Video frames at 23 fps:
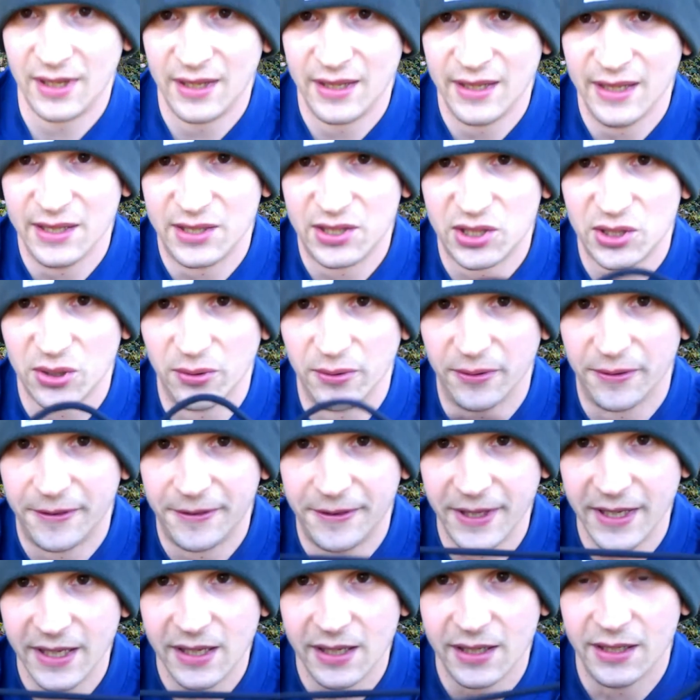it's so
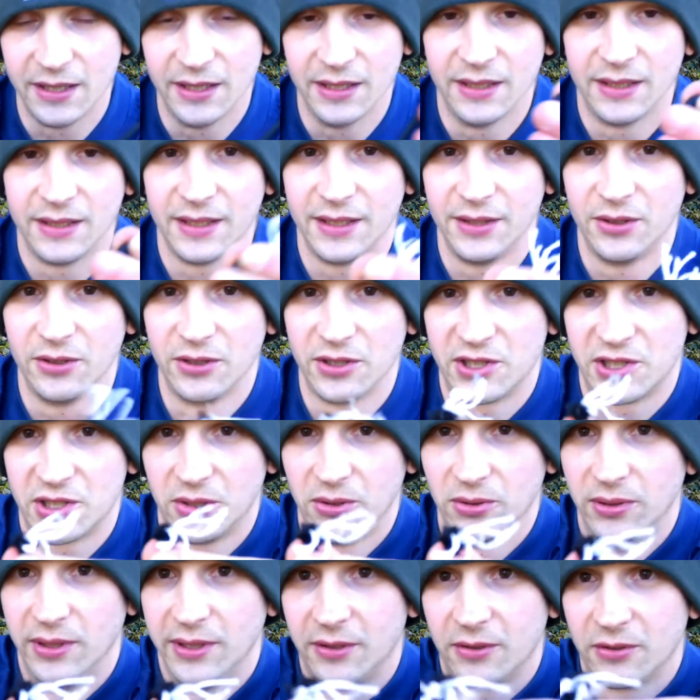thin and there's so
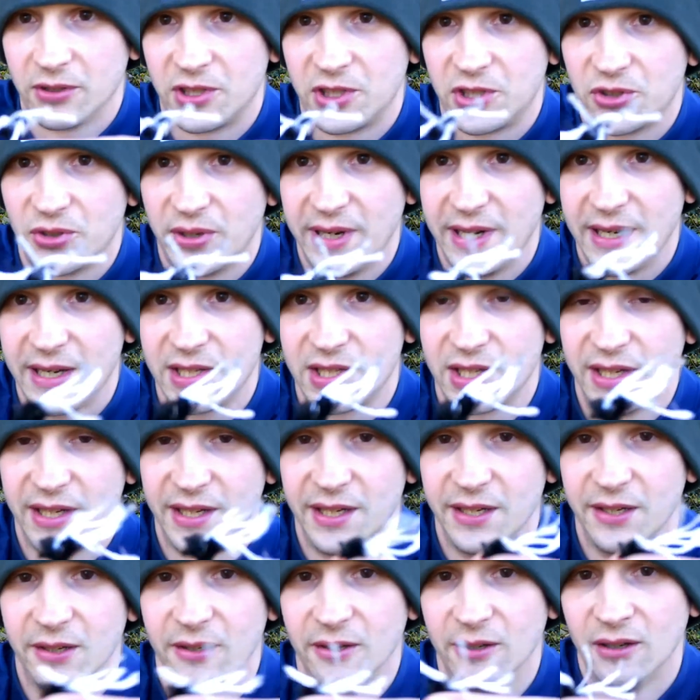little strands in
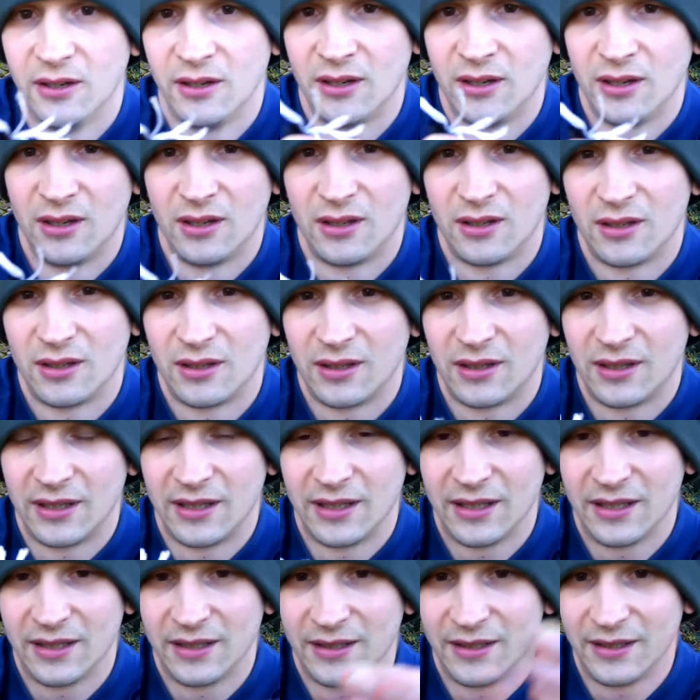here.
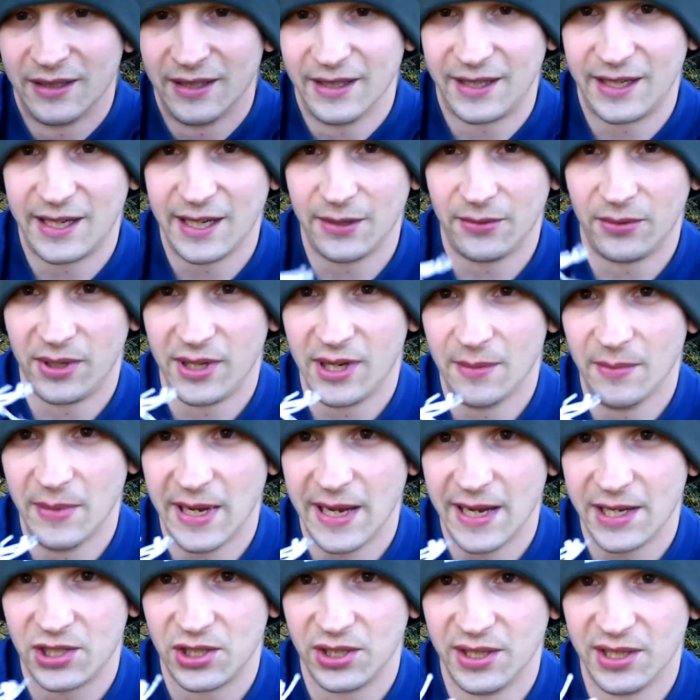I can't really
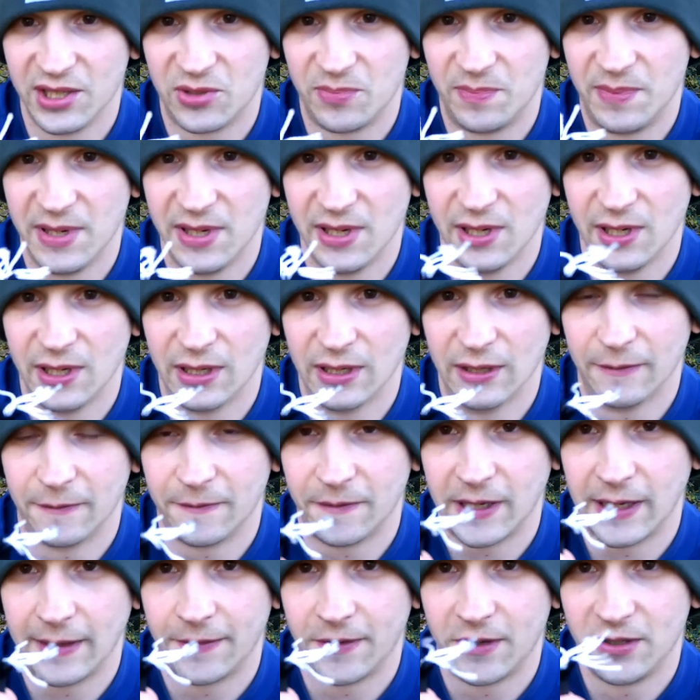imagine this being a
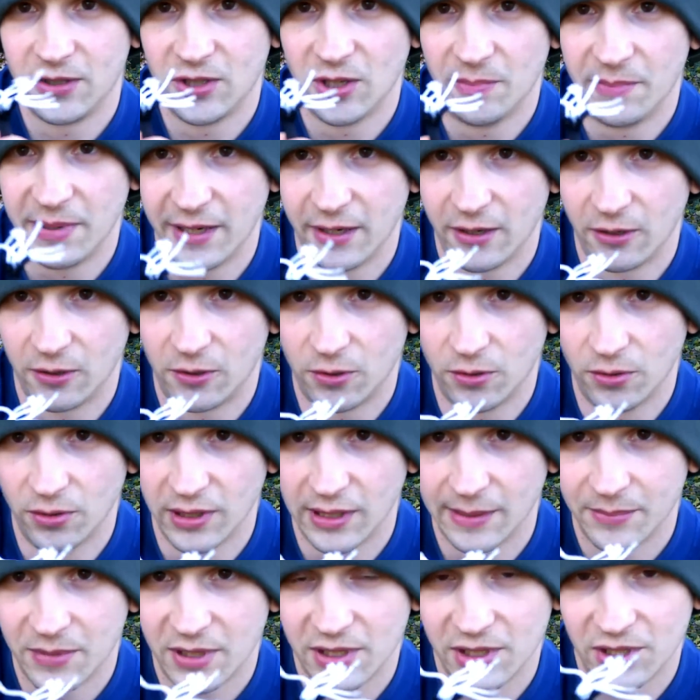five hundred paracord. I'm
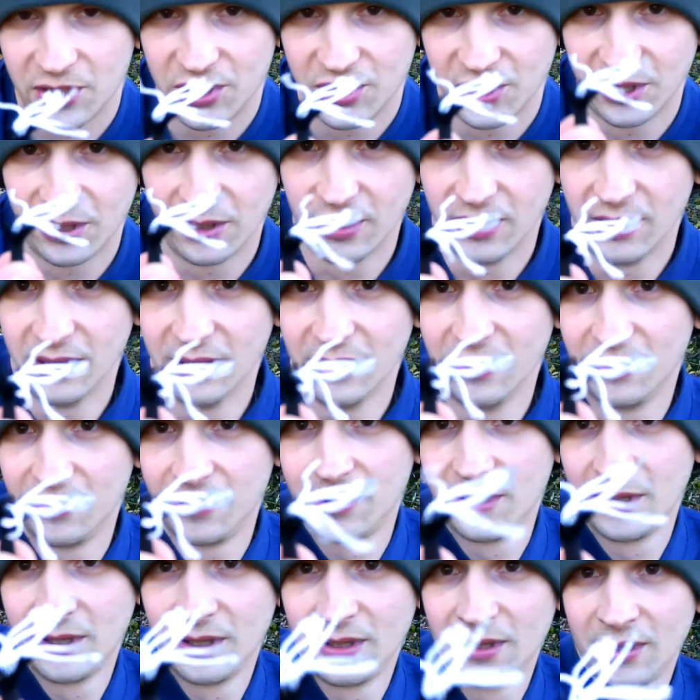not sure. Uh,
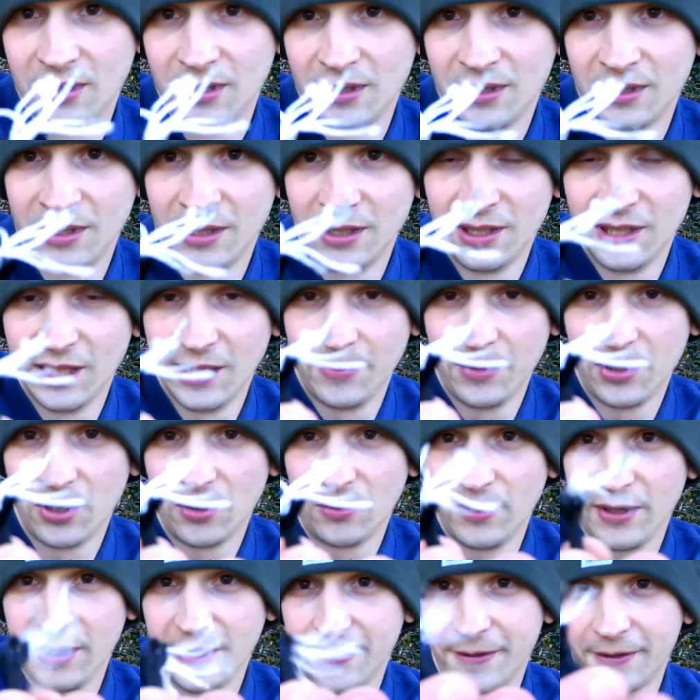let me know
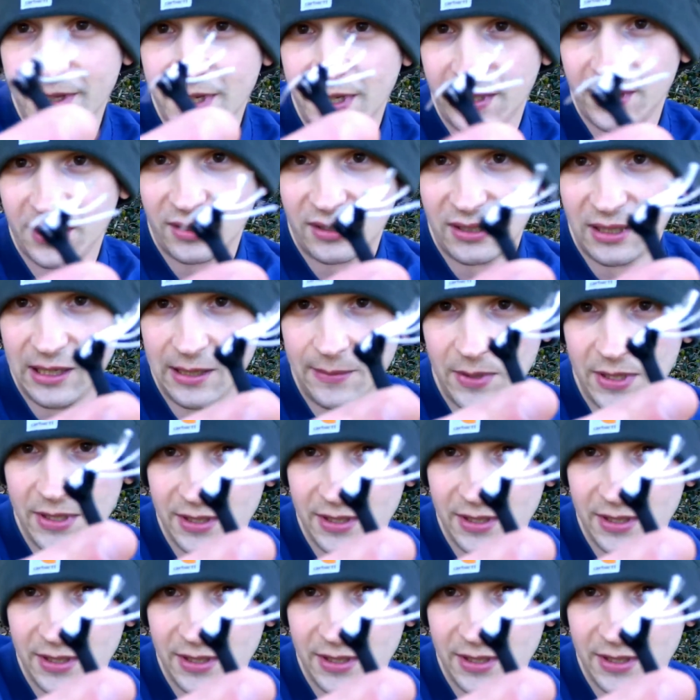what you think in the comment